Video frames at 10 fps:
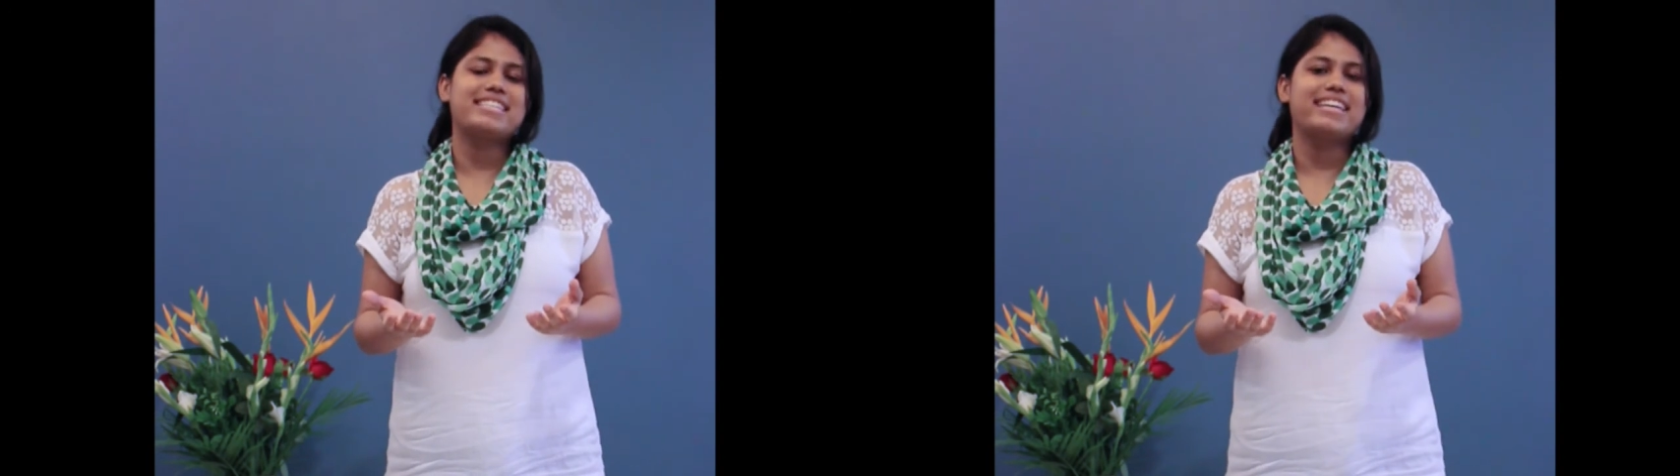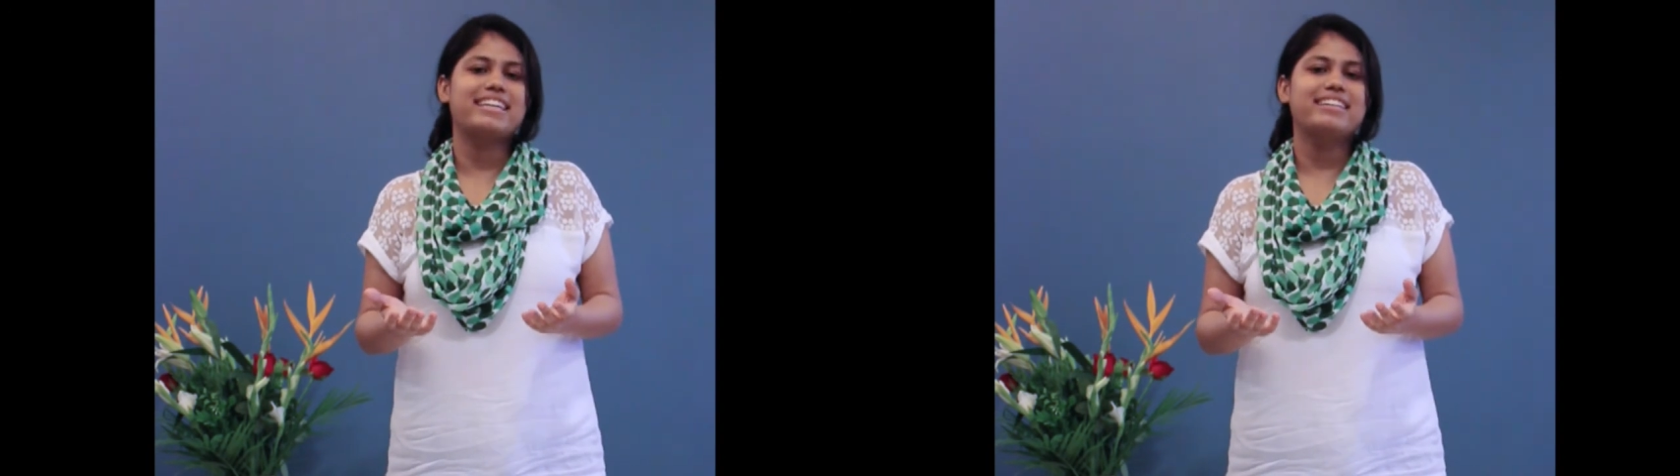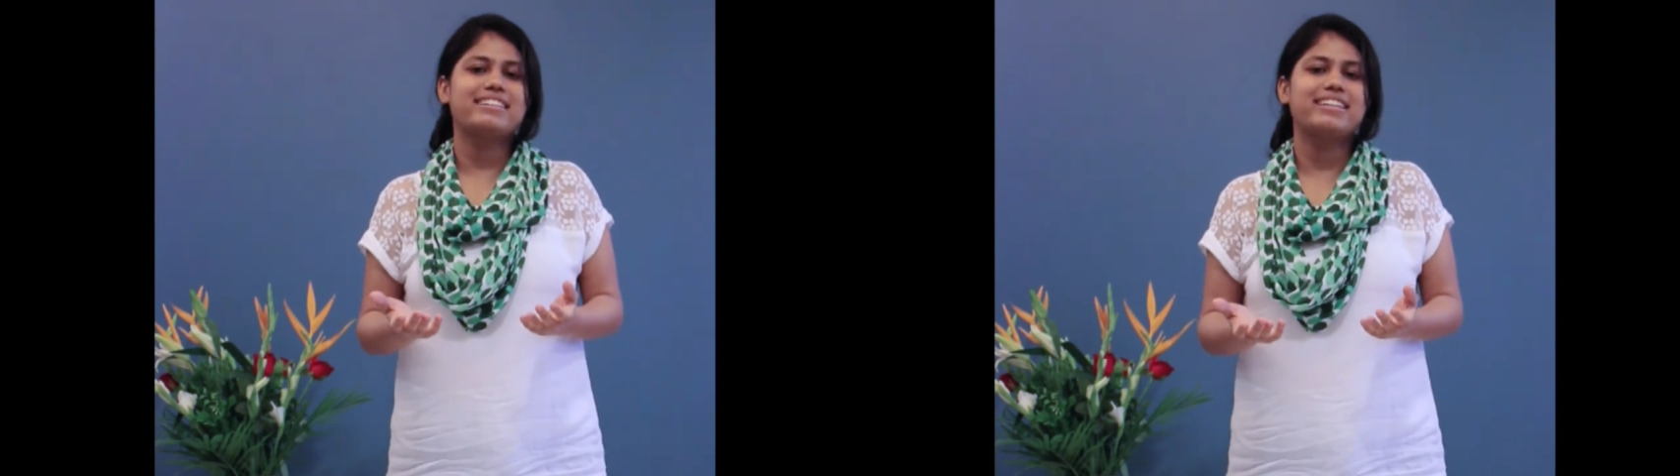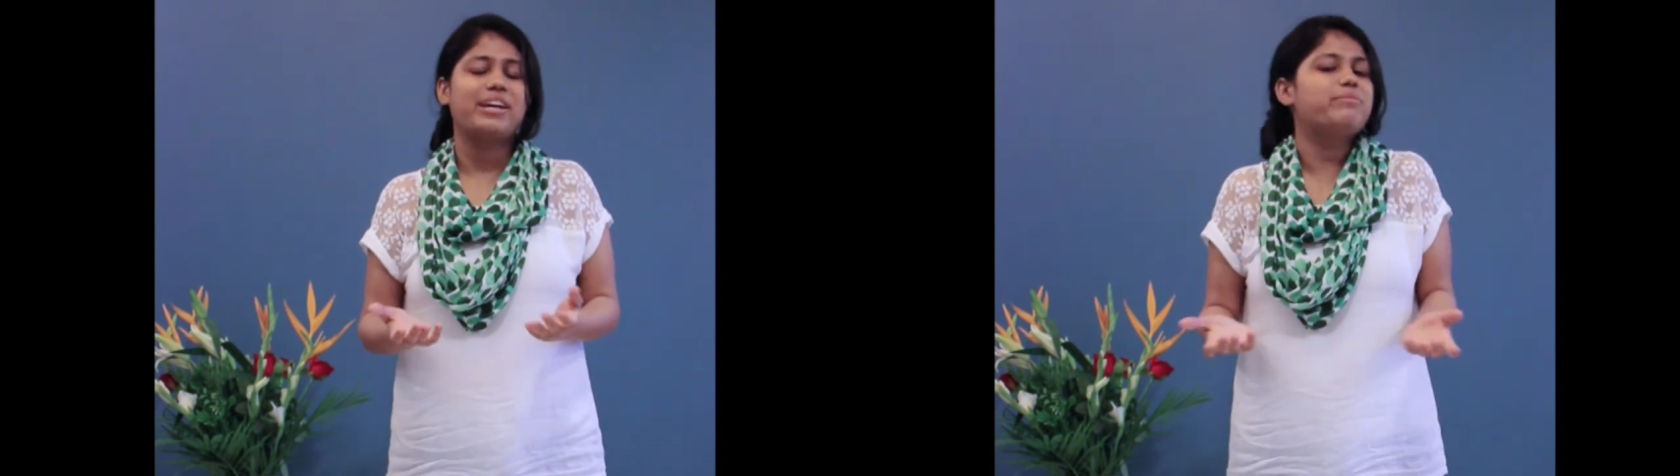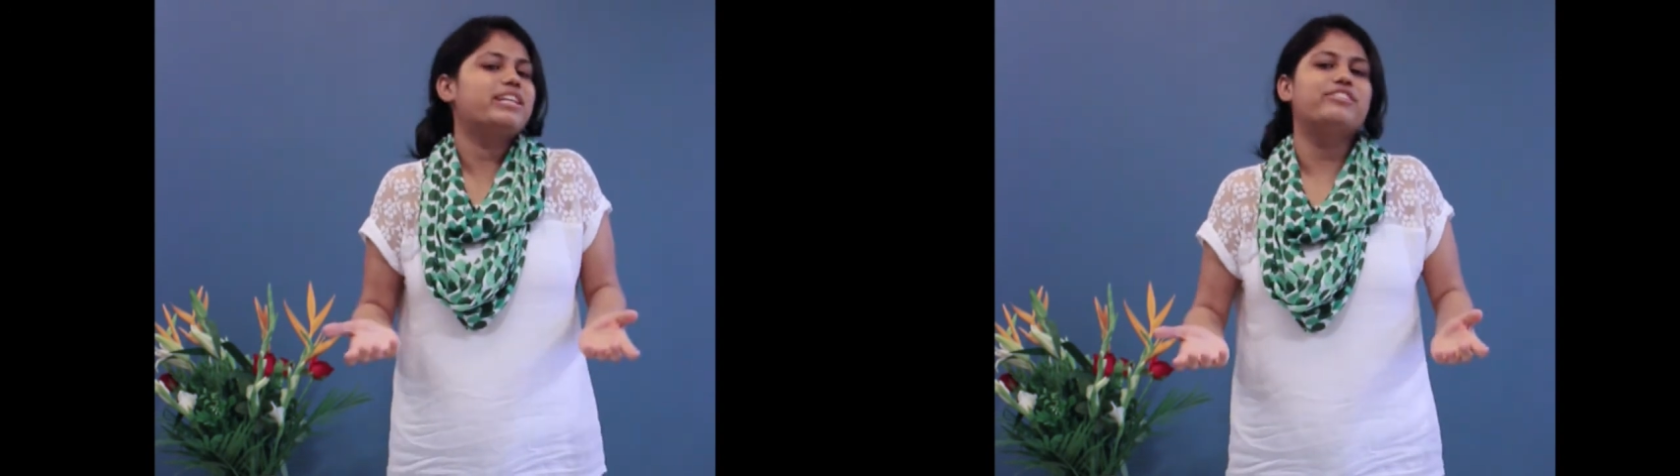say, "I
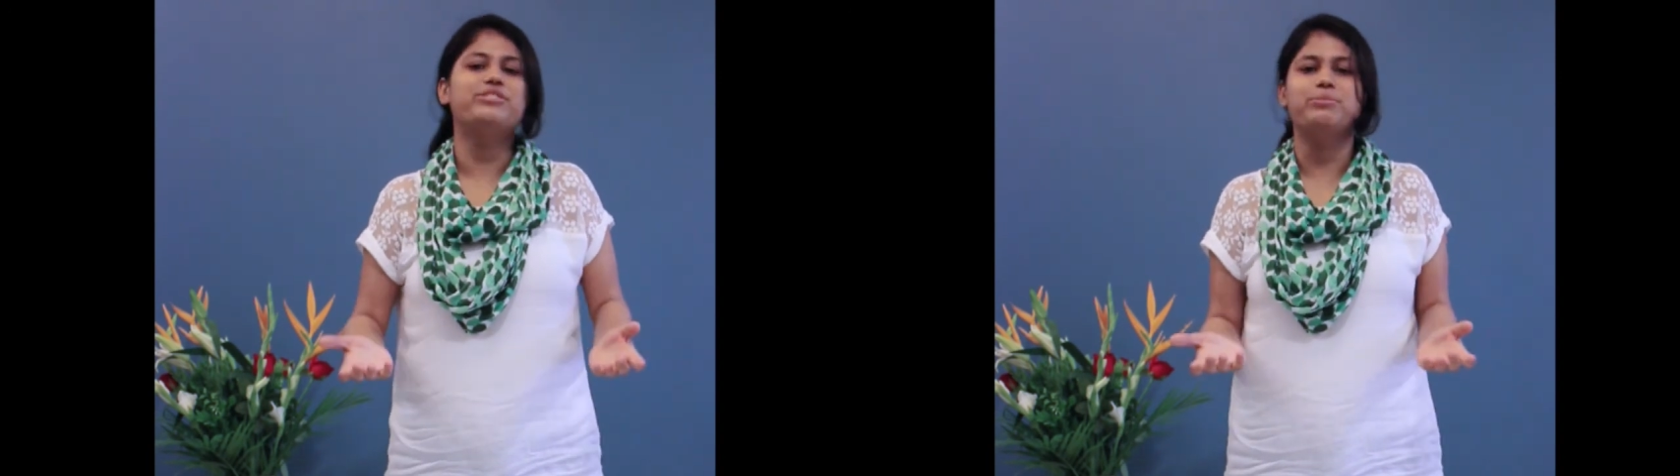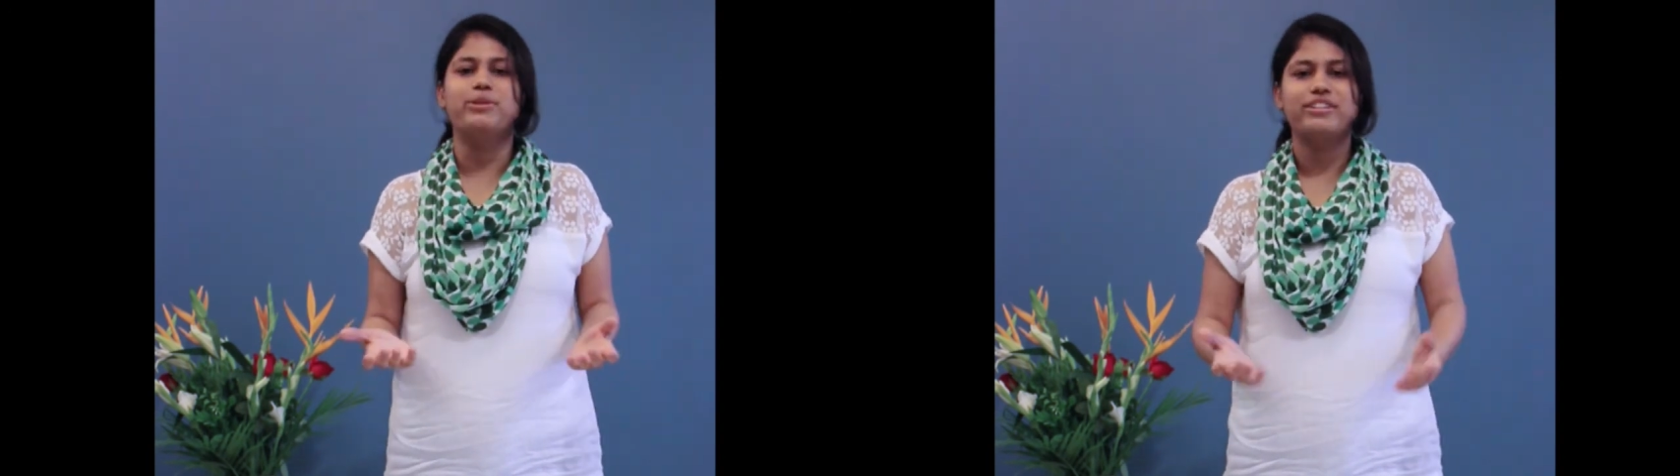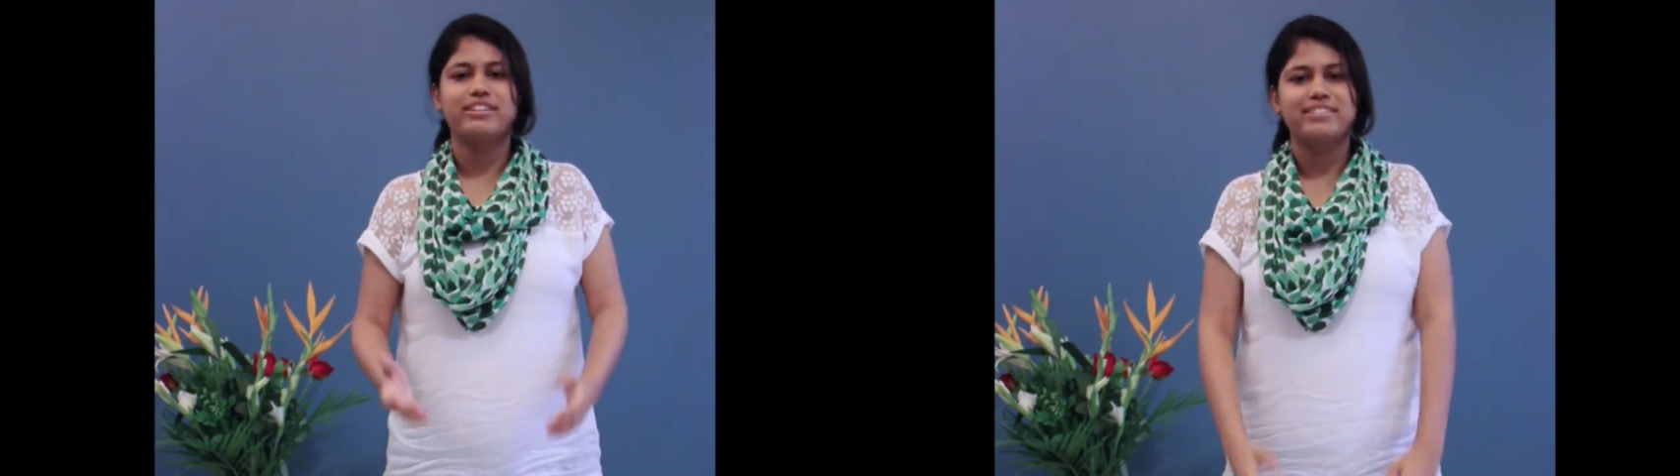believe you, book."